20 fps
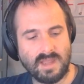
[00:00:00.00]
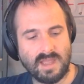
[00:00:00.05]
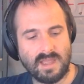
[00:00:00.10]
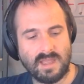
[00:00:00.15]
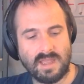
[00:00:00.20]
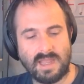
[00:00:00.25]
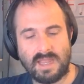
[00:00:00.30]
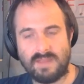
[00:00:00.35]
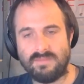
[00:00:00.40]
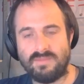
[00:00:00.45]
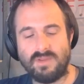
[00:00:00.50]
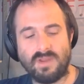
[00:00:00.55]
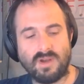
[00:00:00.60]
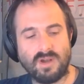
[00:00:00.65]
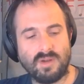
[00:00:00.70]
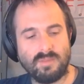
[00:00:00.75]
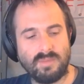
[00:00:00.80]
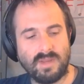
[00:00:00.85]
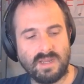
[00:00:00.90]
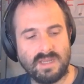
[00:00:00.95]

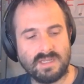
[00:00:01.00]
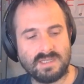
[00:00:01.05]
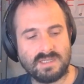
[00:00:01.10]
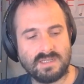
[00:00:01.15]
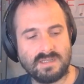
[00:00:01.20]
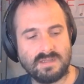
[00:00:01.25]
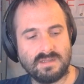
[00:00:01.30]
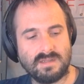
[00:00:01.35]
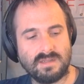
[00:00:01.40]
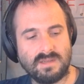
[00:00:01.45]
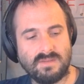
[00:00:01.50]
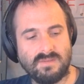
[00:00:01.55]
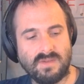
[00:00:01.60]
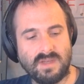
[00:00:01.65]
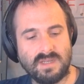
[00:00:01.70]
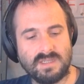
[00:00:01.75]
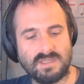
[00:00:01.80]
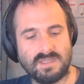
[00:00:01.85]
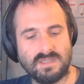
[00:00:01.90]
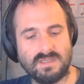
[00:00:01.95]
AVR-based
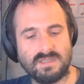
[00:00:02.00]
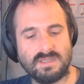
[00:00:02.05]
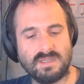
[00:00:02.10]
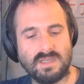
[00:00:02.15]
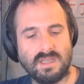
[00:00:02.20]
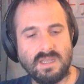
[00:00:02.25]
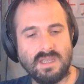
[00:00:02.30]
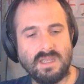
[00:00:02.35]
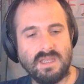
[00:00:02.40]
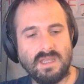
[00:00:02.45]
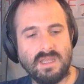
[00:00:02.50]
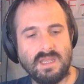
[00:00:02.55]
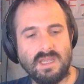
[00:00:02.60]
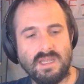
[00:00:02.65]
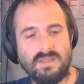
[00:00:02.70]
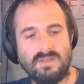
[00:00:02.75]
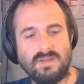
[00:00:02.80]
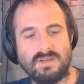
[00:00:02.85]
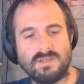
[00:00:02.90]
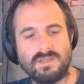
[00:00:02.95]
devices,
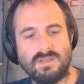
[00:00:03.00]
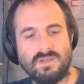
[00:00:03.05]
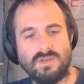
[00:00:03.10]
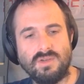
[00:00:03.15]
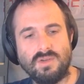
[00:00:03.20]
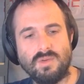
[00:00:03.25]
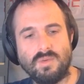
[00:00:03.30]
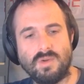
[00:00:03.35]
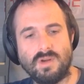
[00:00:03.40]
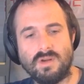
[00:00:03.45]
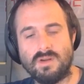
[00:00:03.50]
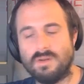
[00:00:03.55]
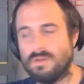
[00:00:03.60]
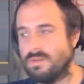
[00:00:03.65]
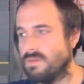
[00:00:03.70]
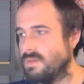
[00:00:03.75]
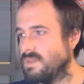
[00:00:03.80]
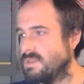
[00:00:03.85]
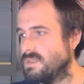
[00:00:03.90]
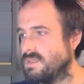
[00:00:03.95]
and there's the newer.
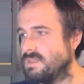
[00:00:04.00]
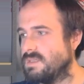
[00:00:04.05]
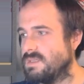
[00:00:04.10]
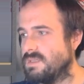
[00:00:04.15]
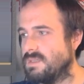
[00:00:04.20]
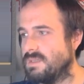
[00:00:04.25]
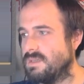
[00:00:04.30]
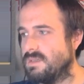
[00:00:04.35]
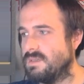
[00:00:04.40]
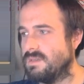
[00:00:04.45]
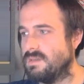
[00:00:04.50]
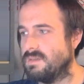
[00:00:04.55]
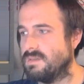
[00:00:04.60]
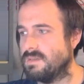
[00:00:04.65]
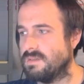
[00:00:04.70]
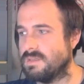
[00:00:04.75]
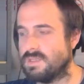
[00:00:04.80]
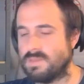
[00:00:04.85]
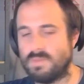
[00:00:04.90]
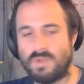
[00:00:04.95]
This is the
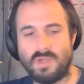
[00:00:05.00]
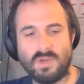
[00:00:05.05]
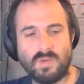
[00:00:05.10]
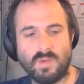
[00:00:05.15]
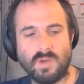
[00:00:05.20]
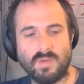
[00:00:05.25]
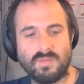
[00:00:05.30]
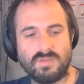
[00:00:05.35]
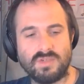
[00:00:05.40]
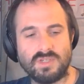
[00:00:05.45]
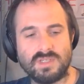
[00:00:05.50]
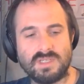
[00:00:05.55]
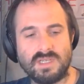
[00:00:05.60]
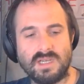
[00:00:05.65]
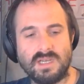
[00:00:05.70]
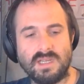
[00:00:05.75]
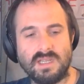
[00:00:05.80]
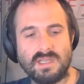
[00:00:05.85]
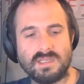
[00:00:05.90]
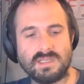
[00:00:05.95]
smaller one with just an
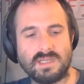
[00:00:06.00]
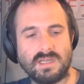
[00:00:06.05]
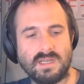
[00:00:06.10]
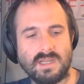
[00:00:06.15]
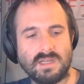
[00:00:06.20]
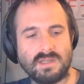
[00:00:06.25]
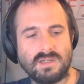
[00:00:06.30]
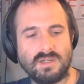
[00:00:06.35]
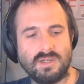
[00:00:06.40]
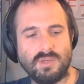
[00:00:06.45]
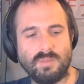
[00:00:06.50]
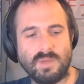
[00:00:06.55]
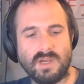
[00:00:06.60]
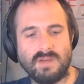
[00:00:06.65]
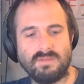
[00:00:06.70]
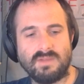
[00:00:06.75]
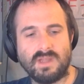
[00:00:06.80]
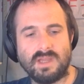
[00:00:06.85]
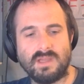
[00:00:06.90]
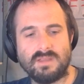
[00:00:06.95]
NES connector. You might
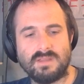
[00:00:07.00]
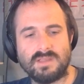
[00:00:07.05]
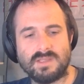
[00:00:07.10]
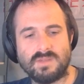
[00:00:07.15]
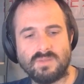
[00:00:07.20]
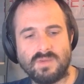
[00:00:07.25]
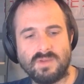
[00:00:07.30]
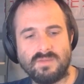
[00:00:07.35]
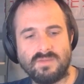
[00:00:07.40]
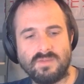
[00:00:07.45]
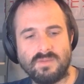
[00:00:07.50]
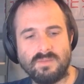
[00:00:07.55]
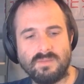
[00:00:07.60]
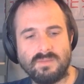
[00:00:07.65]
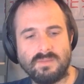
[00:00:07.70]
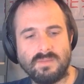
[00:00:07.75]
have got this one from